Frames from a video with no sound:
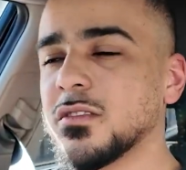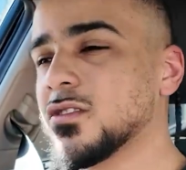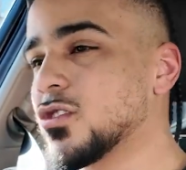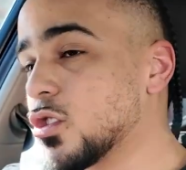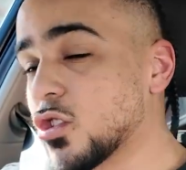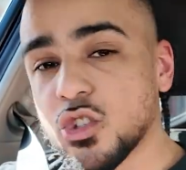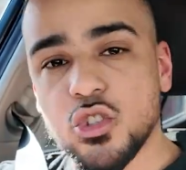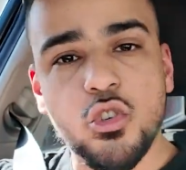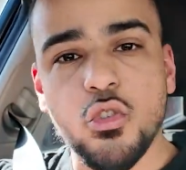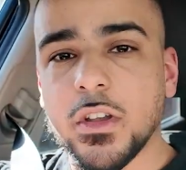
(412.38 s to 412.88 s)

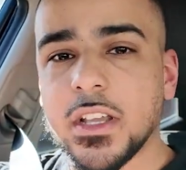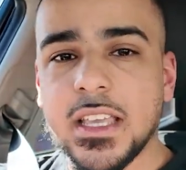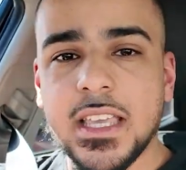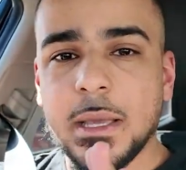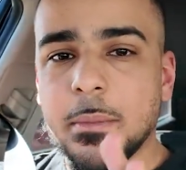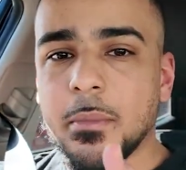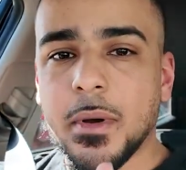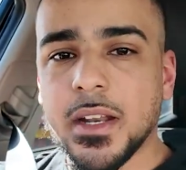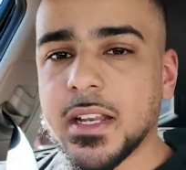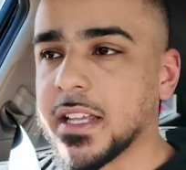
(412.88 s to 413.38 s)
just
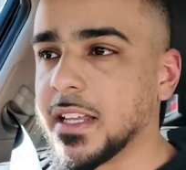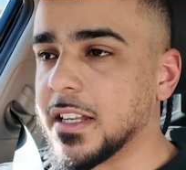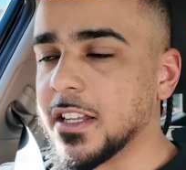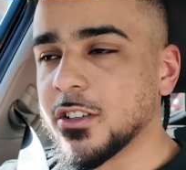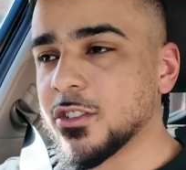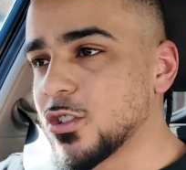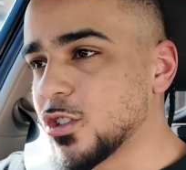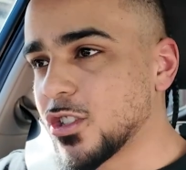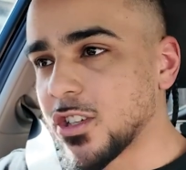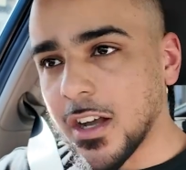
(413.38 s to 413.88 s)
drinking money,
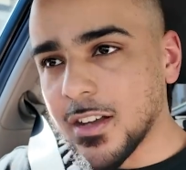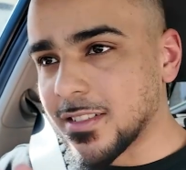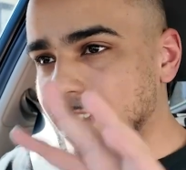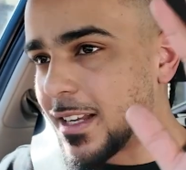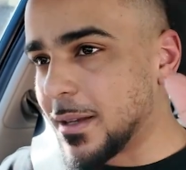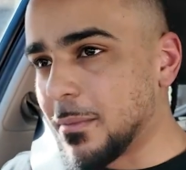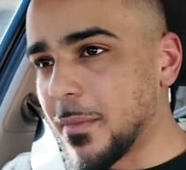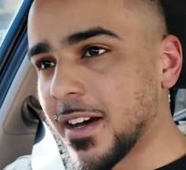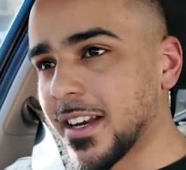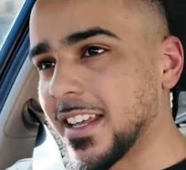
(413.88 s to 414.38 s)
they're just
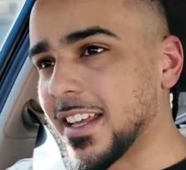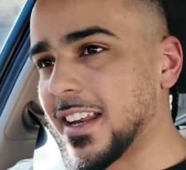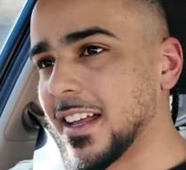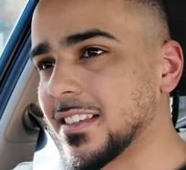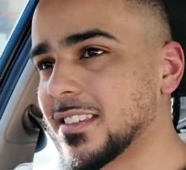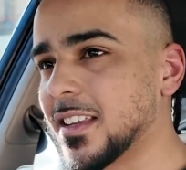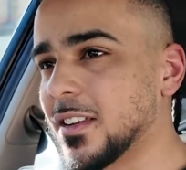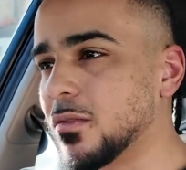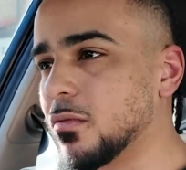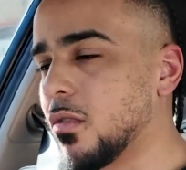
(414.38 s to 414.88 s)
guzzling money, and
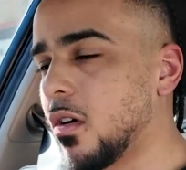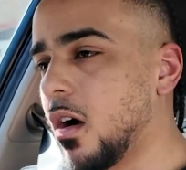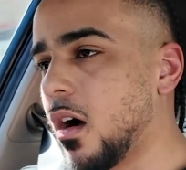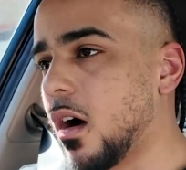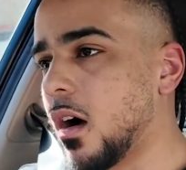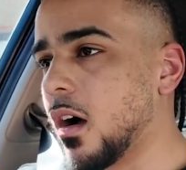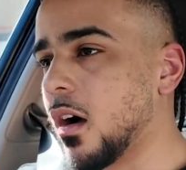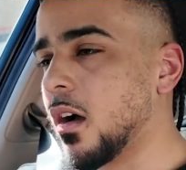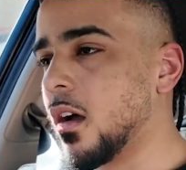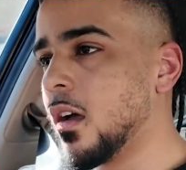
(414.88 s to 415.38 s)
I said,
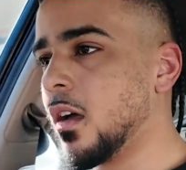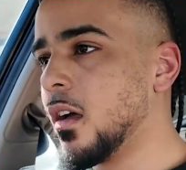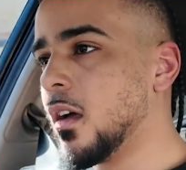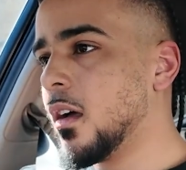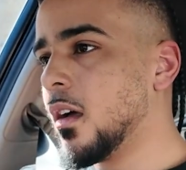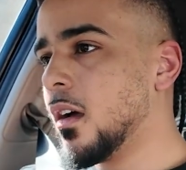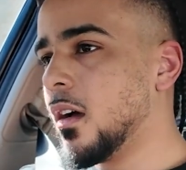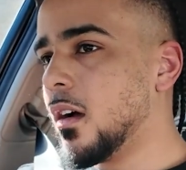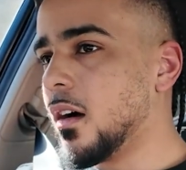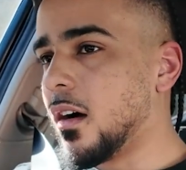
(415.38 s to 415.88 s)
rah,
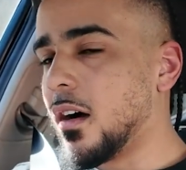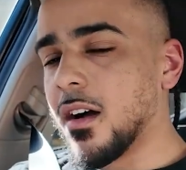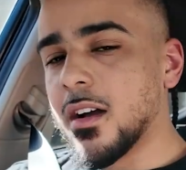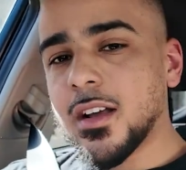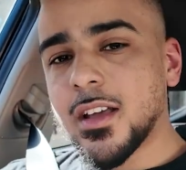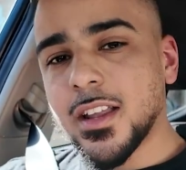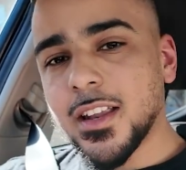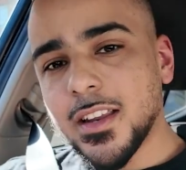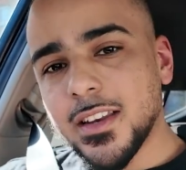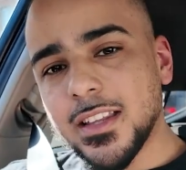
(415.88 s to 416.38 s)
I'm
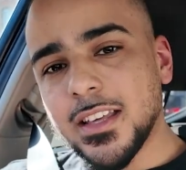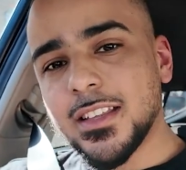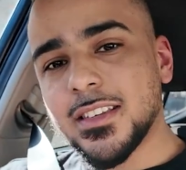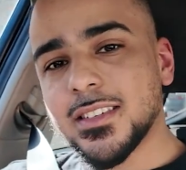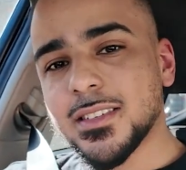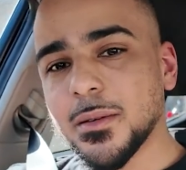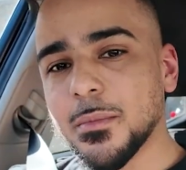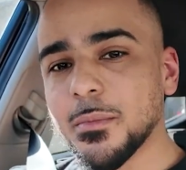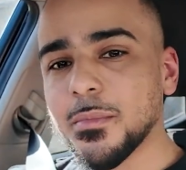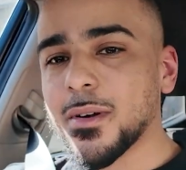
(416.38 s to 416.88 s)
gonna need
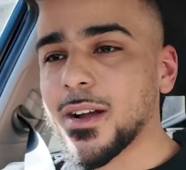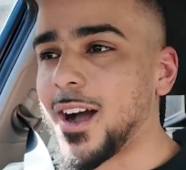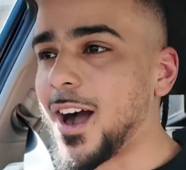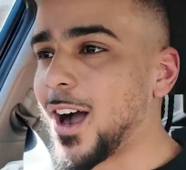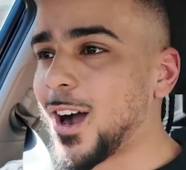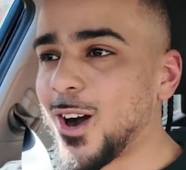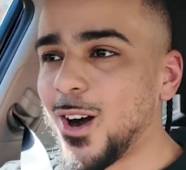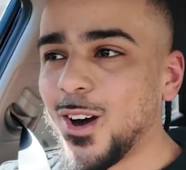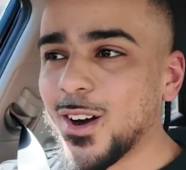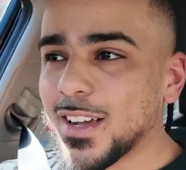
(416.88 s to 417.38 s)
some bread.
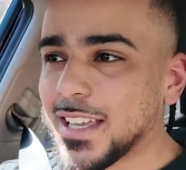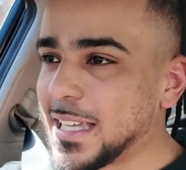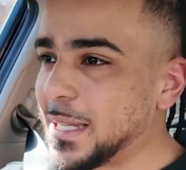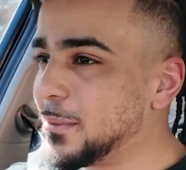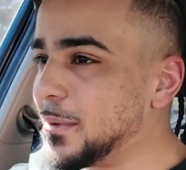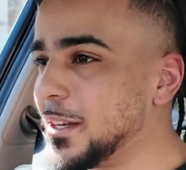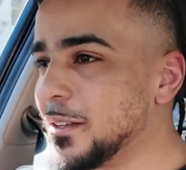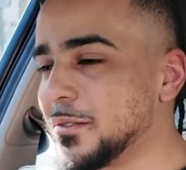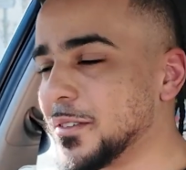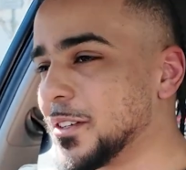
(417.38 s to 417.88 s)
I can't
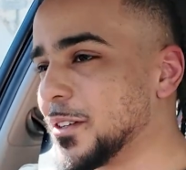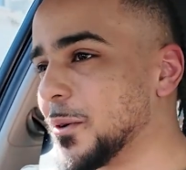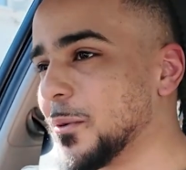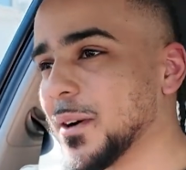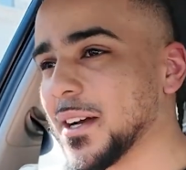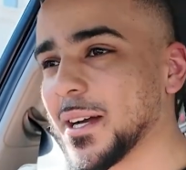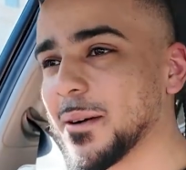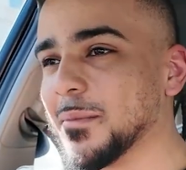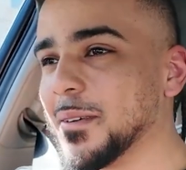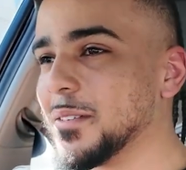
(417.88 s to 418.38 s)
keep living the
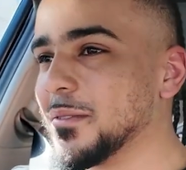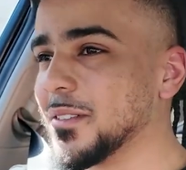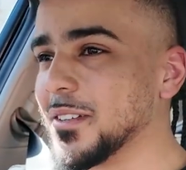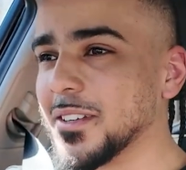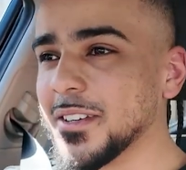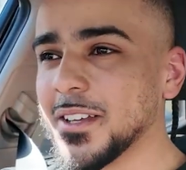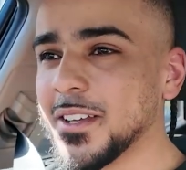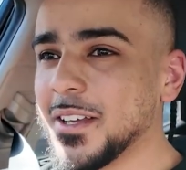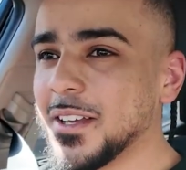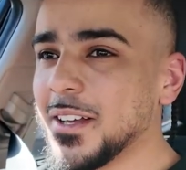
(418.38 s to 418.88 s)
way I'm
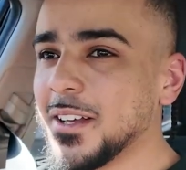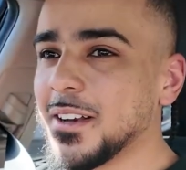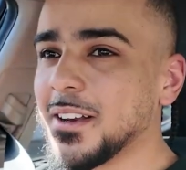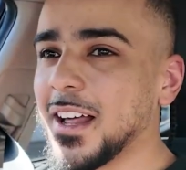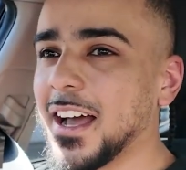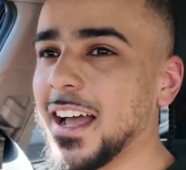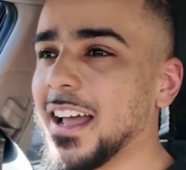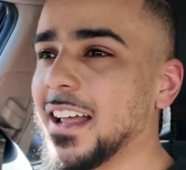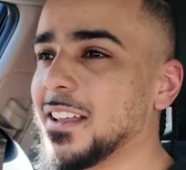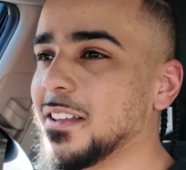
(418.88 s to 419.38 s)
living.
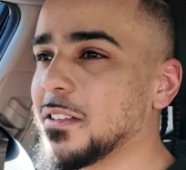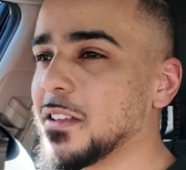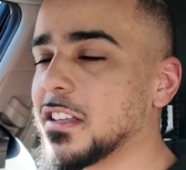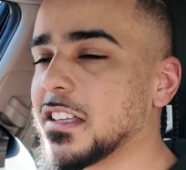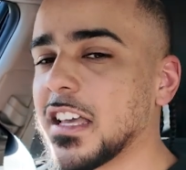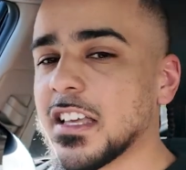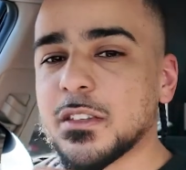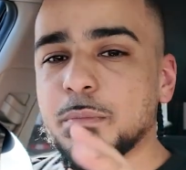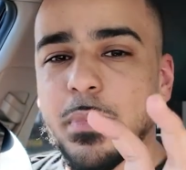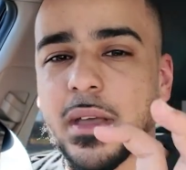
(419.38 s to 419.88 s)
Like
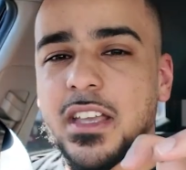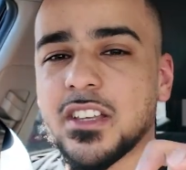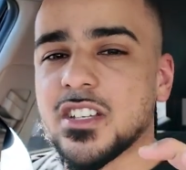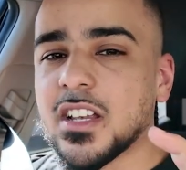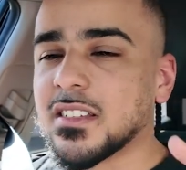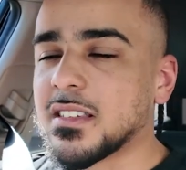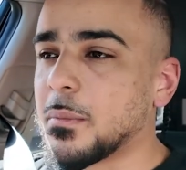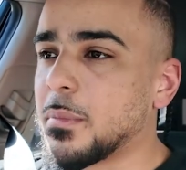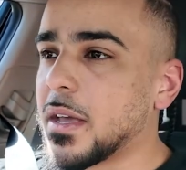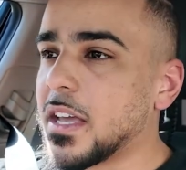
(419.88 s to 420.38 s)
it's
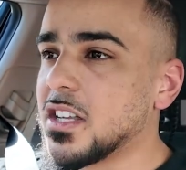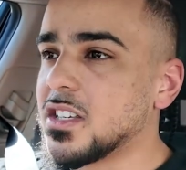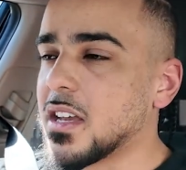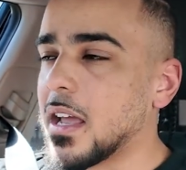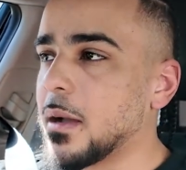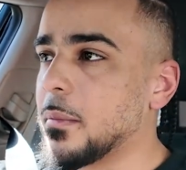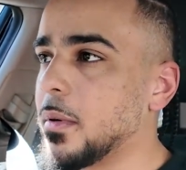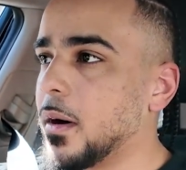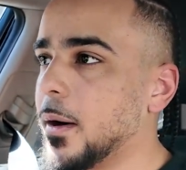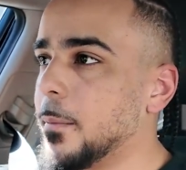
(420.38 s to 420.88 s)
paycheck to
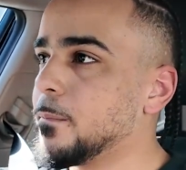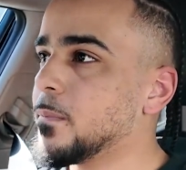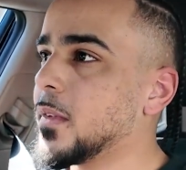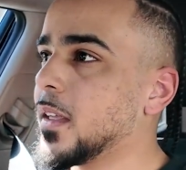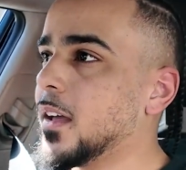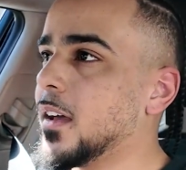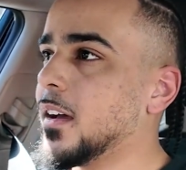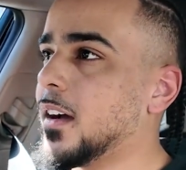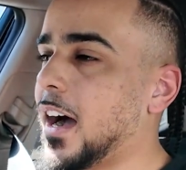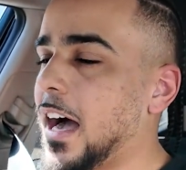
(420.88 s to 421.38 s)
paycheck, but
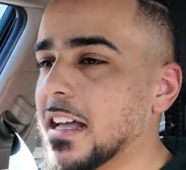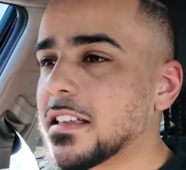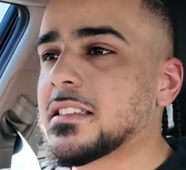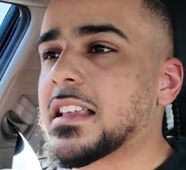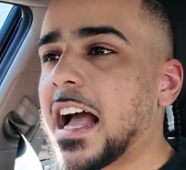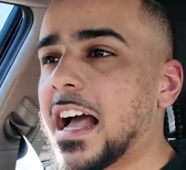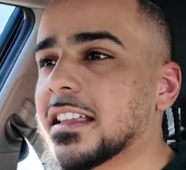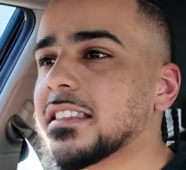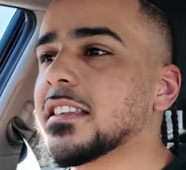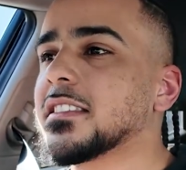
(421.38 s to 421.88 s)
I
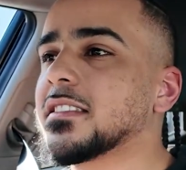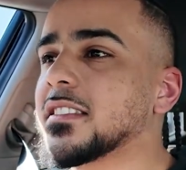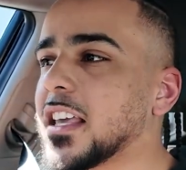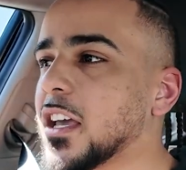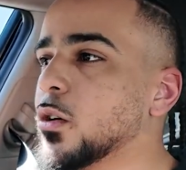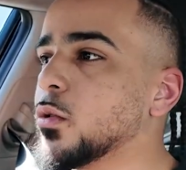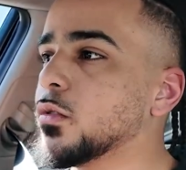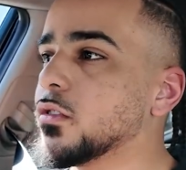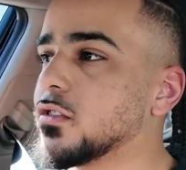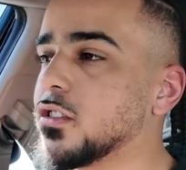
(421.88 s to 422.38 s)
had the
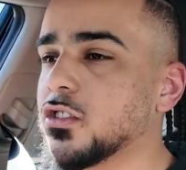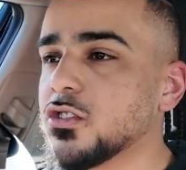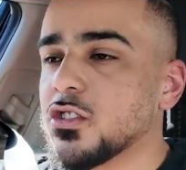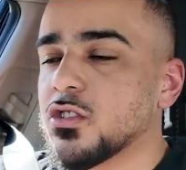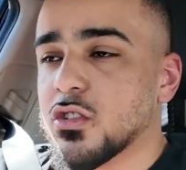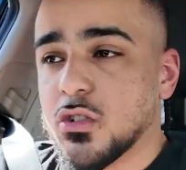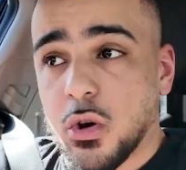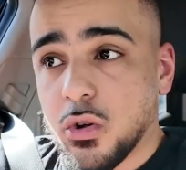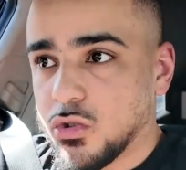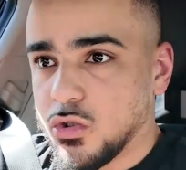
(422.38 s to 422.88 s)
skills to
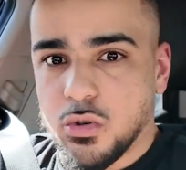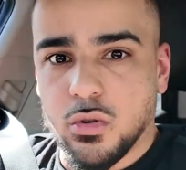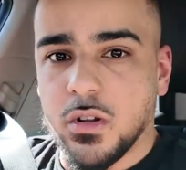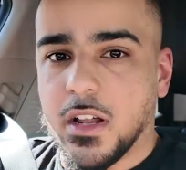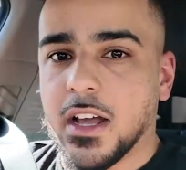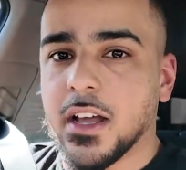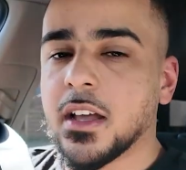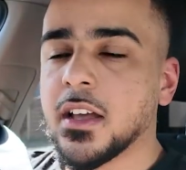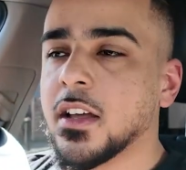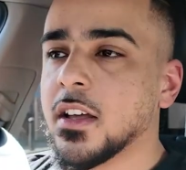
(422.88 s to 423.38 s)
just not do
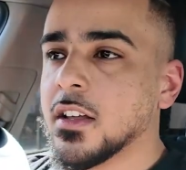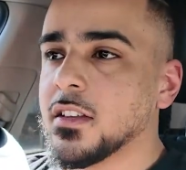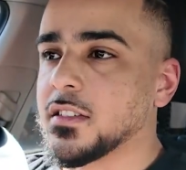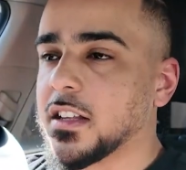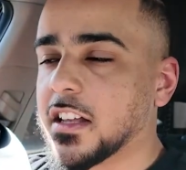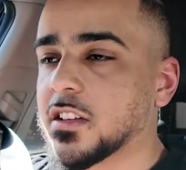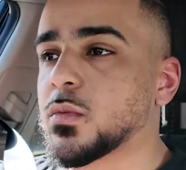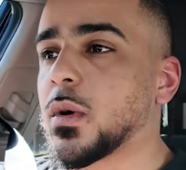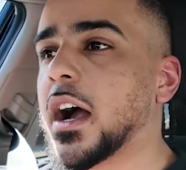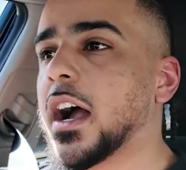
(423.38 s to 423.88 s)
that.
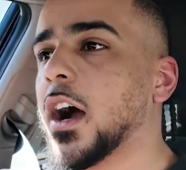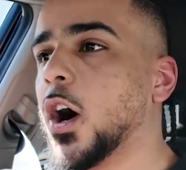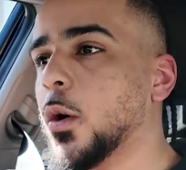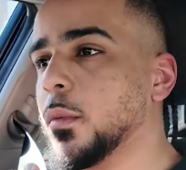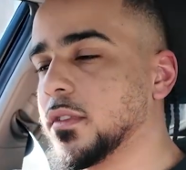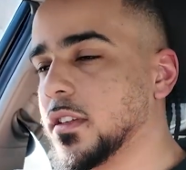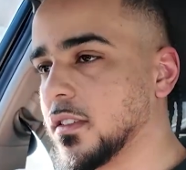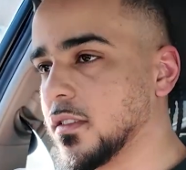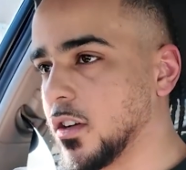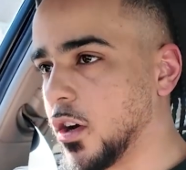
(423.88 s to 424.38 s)
So that's why I
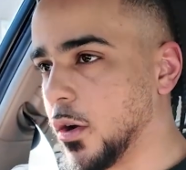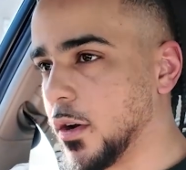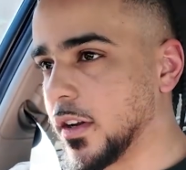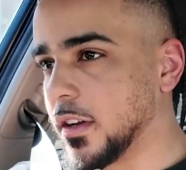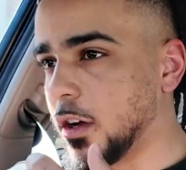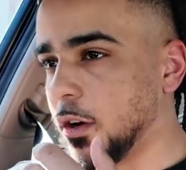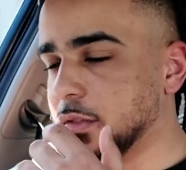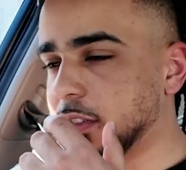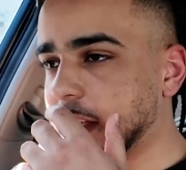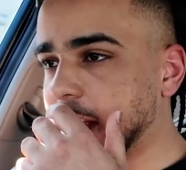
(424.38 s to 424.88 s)
opted to go
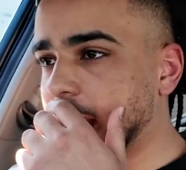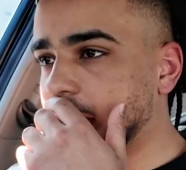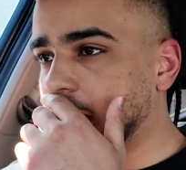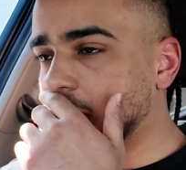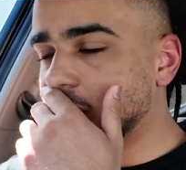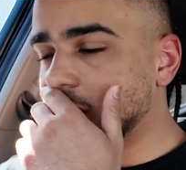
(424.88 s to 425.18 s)
and obviously get